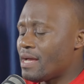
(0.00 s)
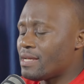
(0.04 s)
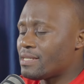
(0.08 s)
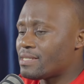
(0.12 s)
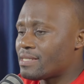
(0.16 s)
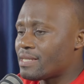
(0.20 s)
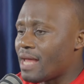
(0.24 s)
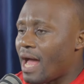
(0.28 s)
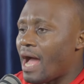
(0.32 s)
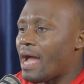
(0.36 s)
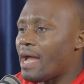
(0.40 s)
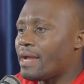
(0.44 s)

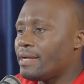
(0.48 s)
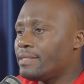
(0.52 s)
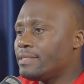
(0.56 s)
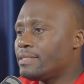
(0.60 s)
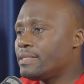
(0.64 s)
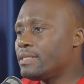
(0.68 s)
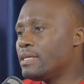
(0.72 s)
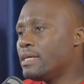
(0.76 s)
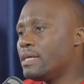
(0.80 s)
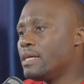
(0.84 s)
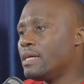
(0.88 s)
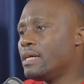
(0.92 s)
side,
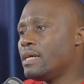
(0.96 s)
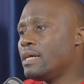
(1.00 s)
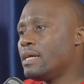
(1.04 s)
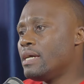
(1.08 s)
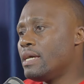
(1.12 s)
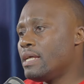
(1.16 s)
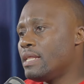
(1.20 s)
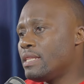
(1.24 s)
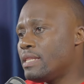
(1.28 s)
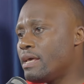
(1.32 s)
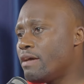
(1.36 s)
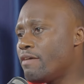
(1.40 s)

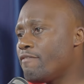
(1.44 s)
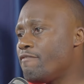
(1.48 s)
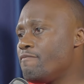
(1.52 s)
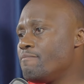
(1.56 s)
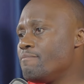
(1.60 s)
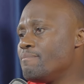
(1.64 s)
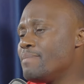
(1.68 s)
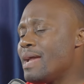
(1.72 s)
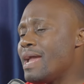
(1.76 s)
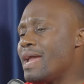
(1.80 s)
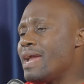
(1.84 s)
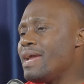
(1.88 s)
they have
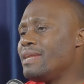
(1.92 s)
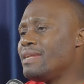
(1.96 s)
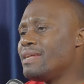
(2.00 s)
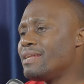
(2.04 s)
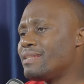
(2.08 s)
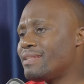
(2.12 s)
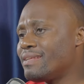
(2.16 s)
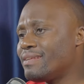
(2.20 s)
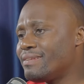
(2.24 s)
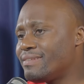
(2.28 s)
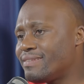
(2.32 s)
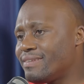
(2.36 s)
made a
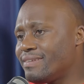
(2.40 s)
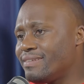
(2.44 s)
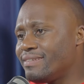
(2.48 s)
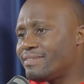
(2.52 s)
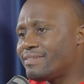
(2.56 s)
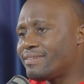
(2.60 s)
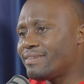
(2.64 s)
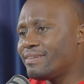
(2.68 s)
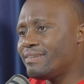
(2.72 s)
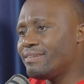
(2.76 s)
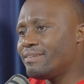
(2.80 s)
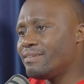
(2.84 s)

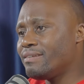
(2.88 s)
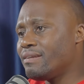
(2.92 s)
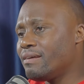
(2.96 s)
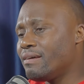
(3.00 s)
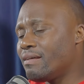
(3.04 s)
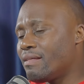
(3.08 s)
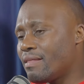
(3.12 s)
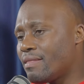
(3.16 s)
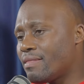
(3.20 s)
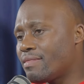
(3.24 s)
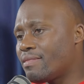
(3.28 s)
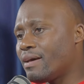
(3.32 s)
decision
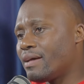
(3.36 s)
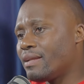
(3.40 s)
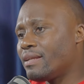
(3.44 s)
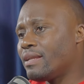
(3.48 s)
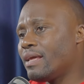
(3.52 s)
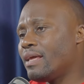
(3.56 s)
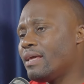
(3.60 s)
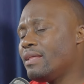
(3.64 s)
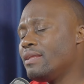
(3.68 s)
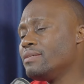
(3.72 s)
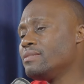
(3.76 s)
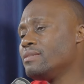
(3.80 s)
that
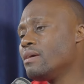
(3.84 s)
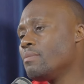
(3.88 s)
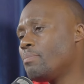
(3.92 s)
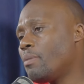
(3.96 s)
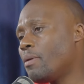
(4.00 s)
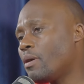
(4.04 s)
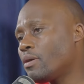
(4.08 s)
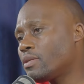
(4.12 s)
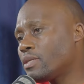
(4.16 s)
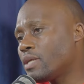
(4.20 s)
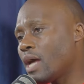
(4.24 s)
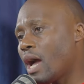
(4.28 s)
it is
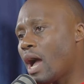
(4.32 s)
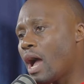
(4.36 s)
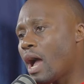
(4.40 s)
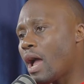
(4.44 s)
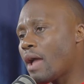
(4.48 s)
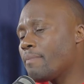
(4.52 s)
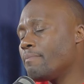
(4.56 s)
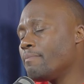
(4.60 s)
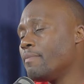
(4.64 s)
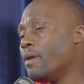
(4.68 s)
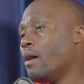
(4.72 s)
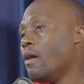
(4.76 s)
about
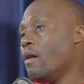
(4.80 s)
time